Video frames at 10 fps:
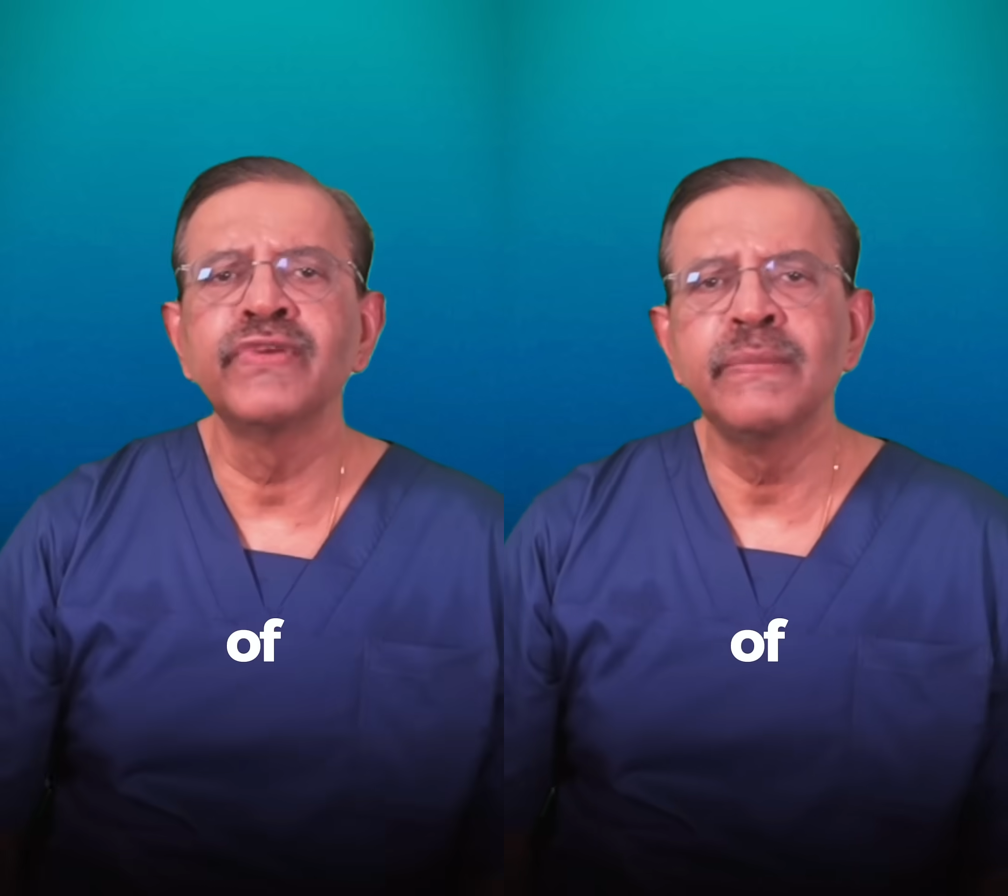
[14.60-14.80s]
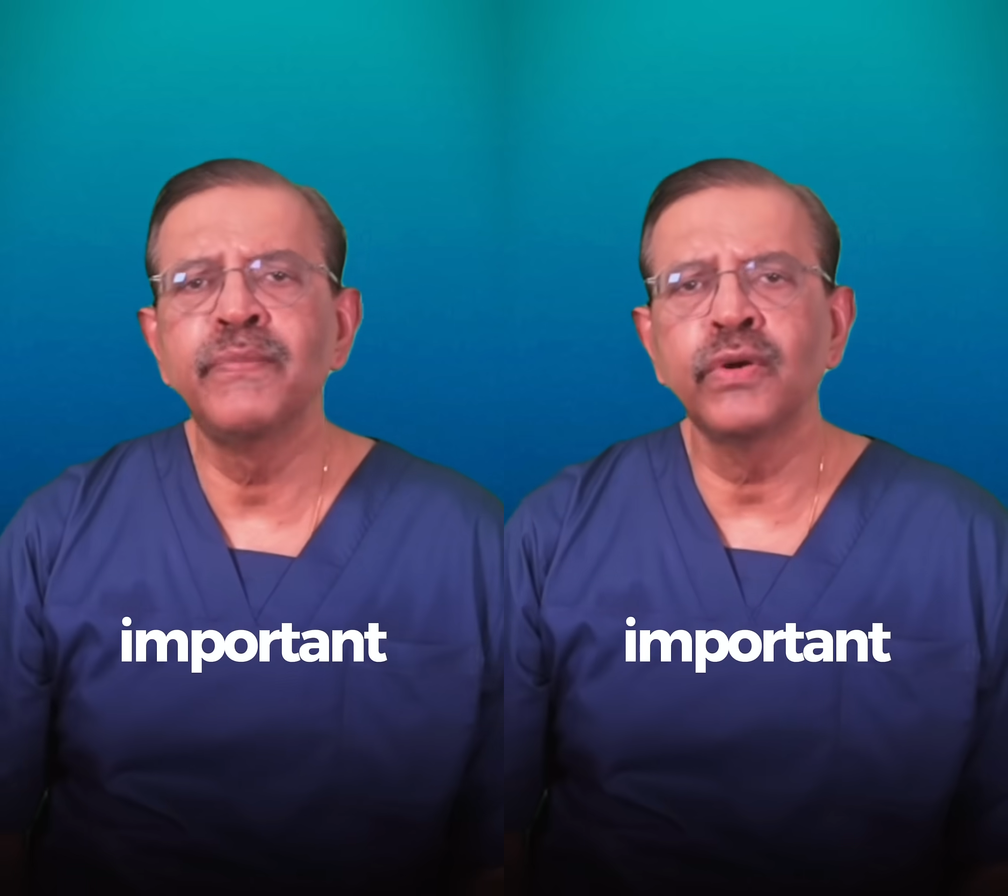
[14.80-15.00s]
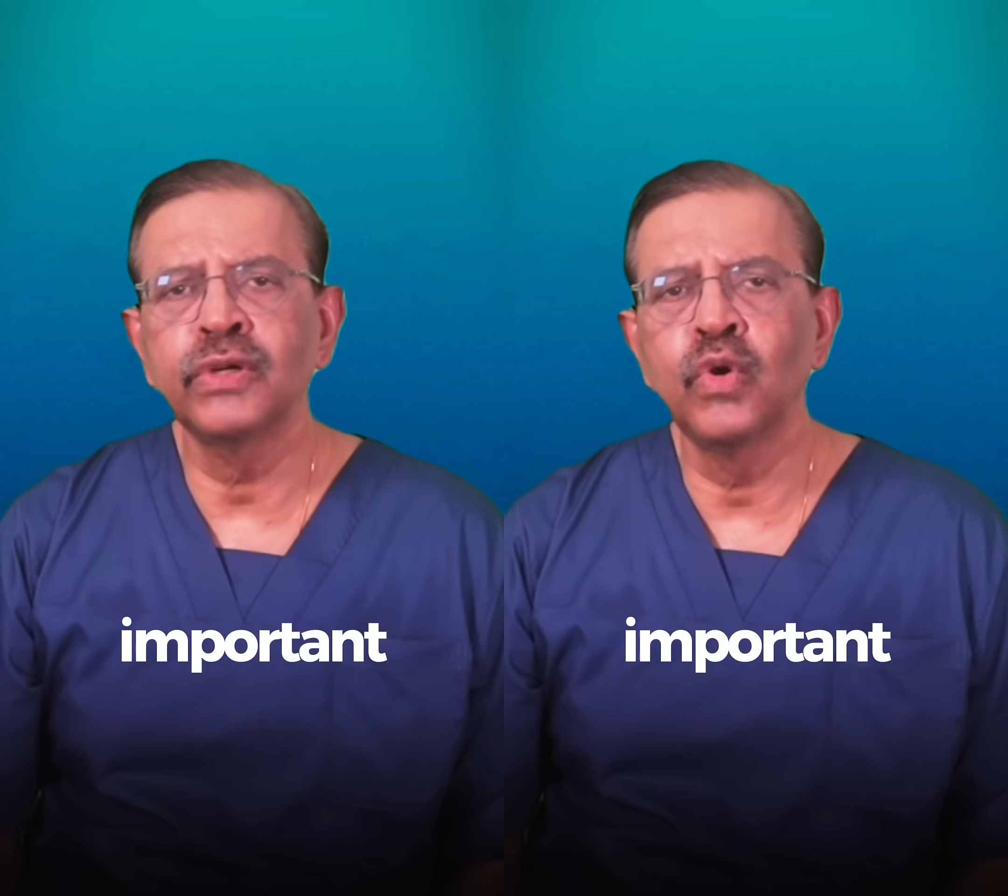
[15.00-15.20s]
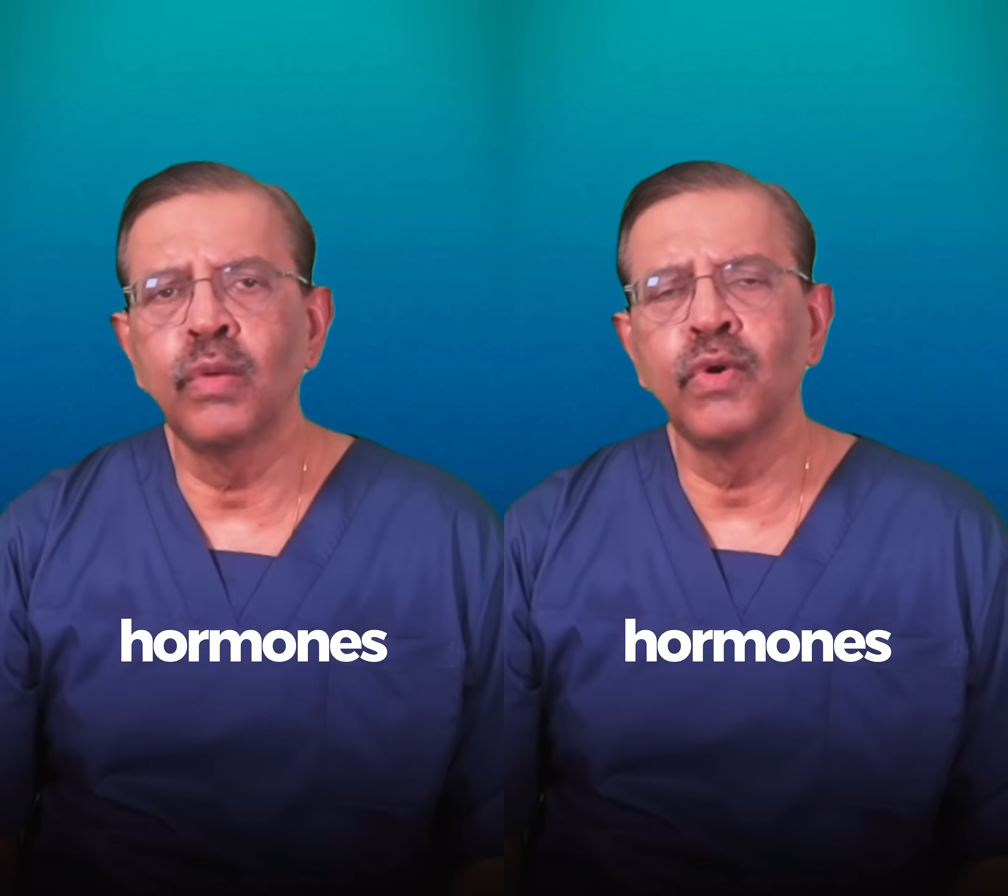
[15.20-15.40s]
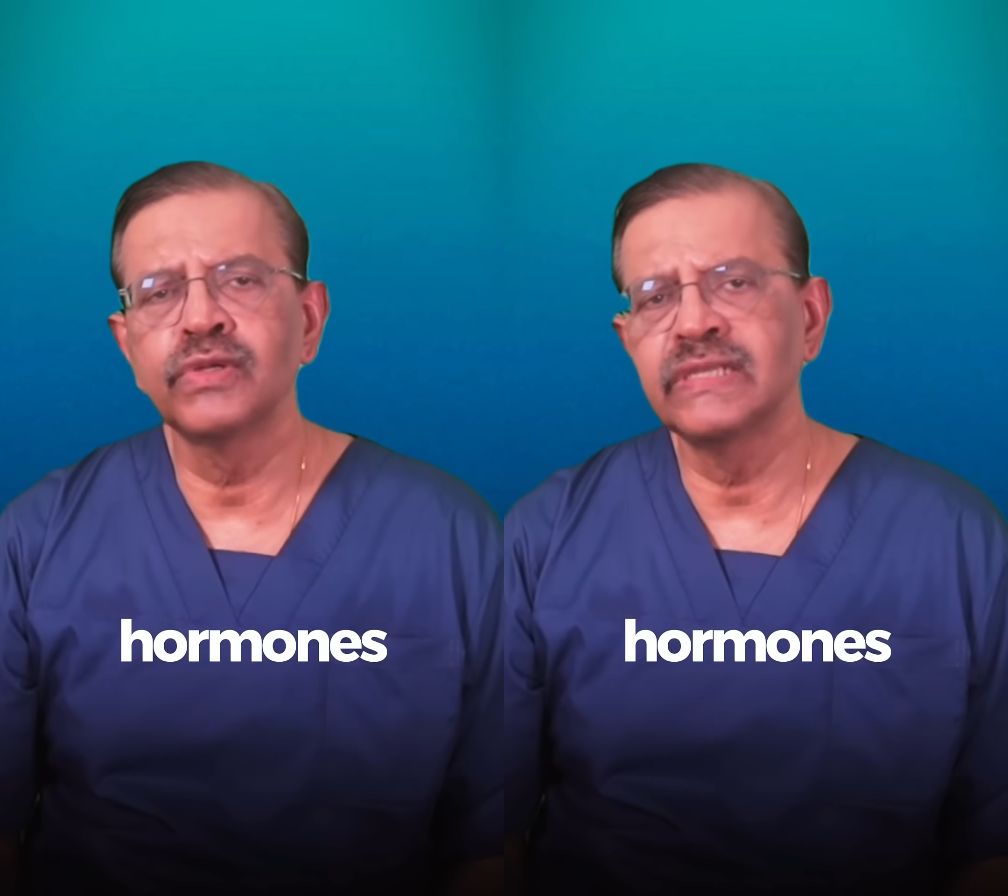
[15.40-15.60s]
of important
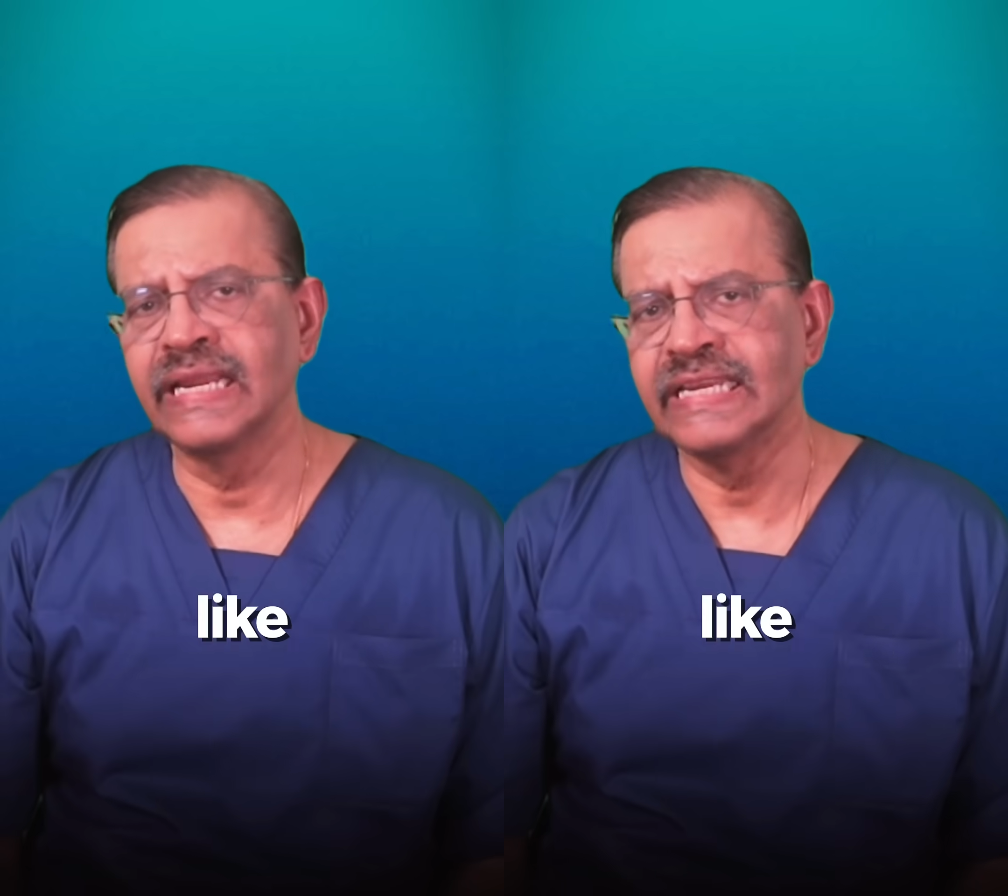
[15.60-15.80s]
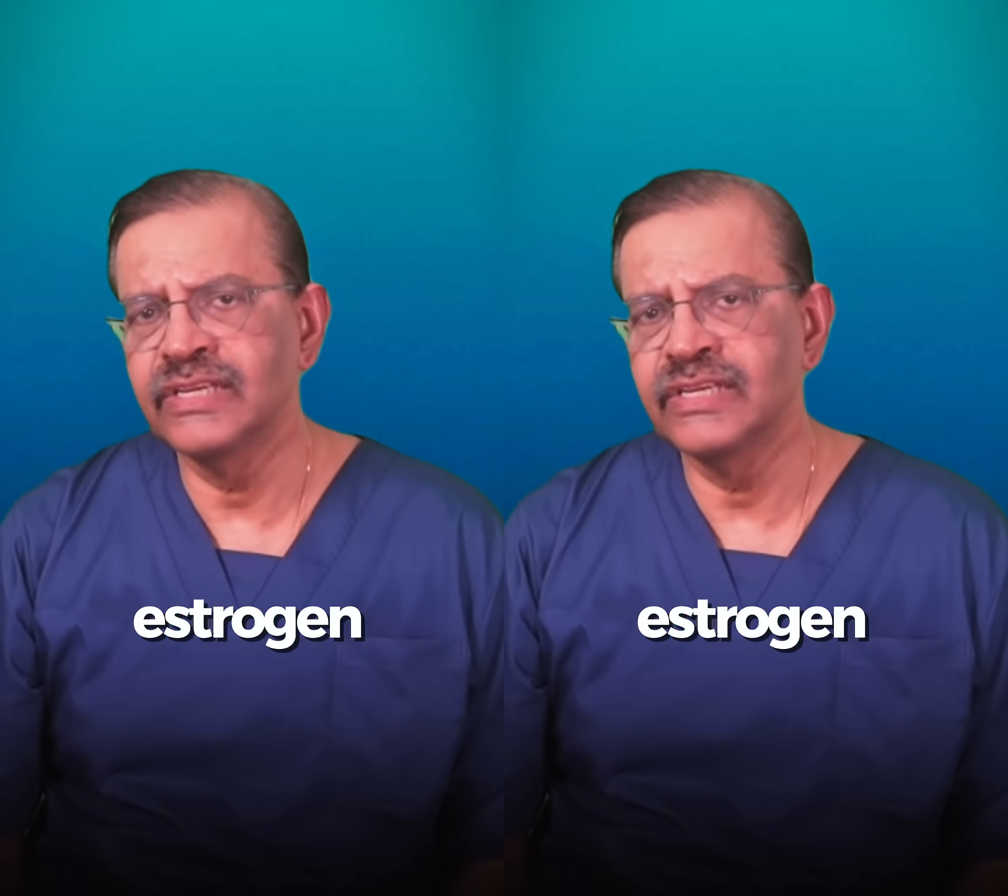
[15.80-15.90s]
hormones like